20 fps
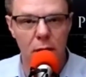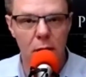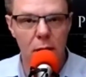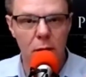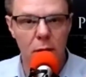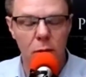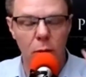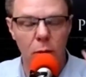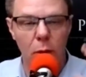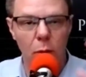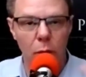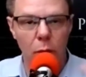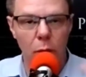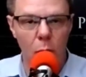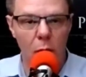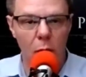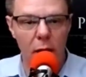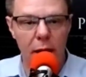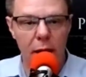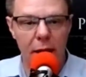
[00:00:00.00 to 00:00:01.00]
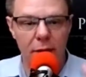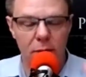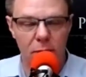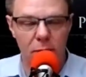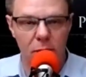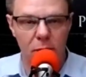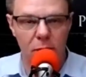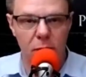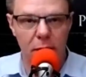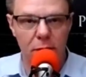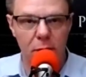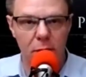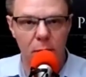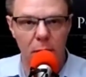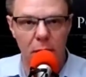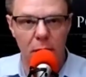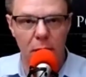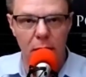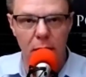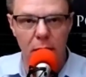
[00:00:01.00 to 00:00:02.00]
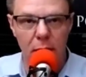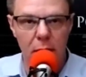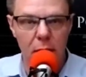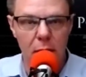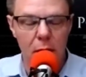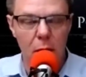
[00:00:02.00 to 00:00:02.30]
So we want to have some flexibility.